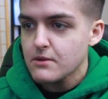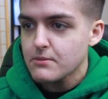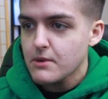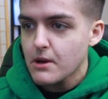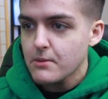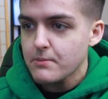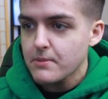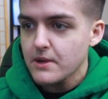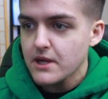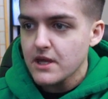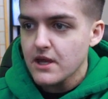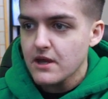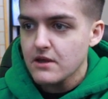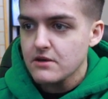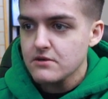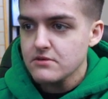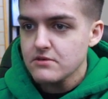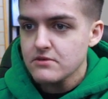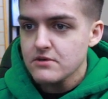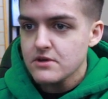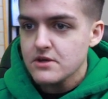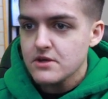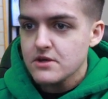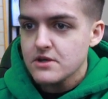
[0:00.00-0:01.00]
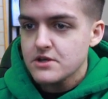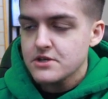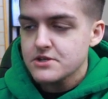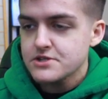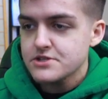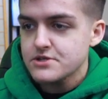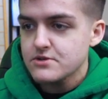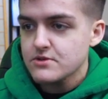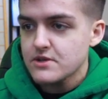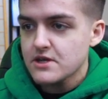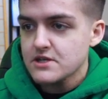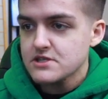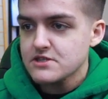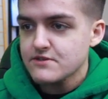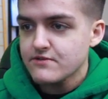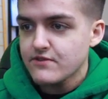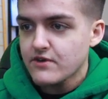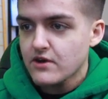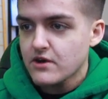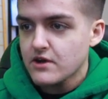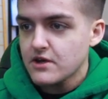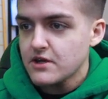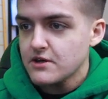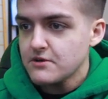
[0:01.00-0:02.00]
come up again, so
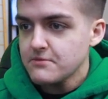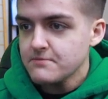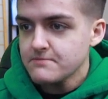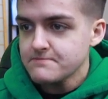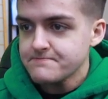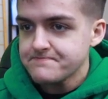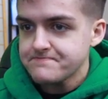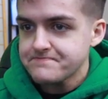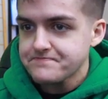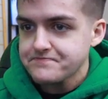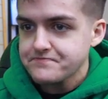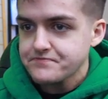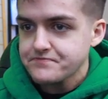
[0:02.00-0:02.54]
that's fine.